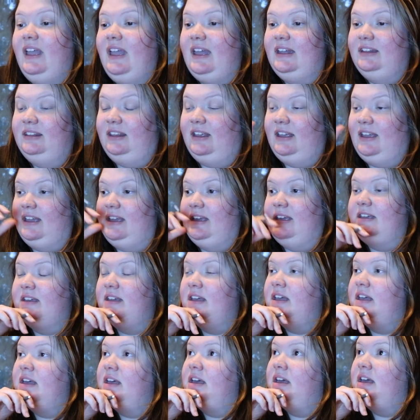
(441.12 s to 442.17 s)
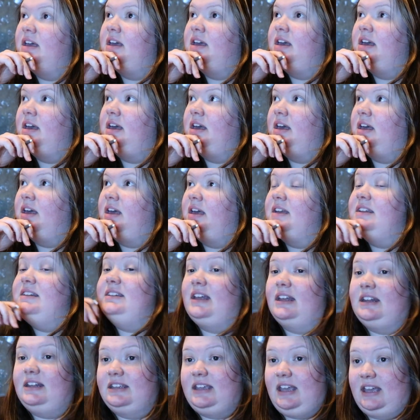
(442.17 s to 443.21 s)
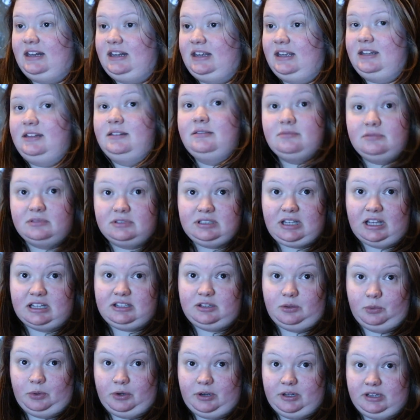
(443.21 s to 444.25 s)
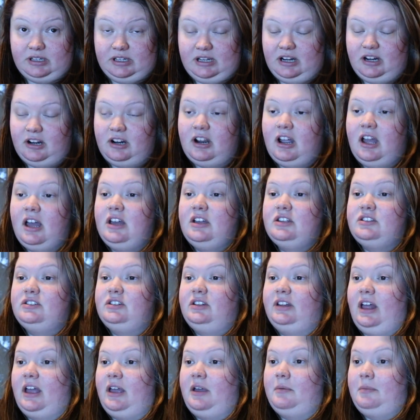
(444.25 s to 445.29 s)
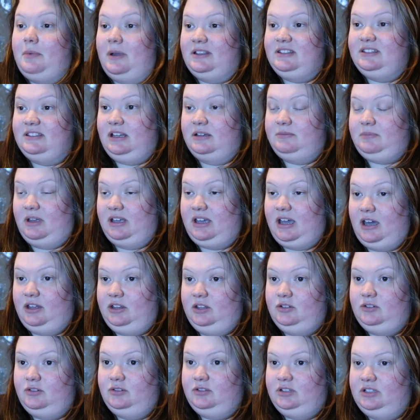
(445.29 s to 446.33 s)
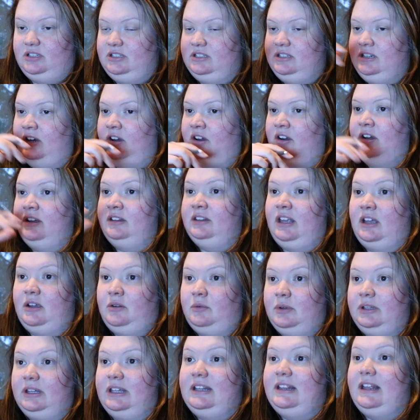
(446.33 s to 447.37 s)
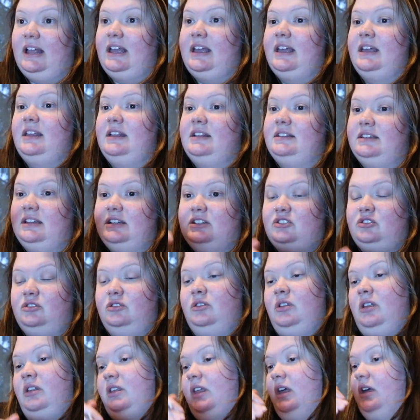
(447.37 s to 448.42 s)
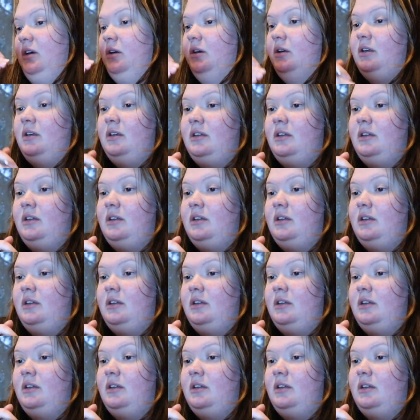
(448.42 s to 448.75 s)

and like dedicated, because that's the word of the year, to like my calendar this year, and like really like intentional on like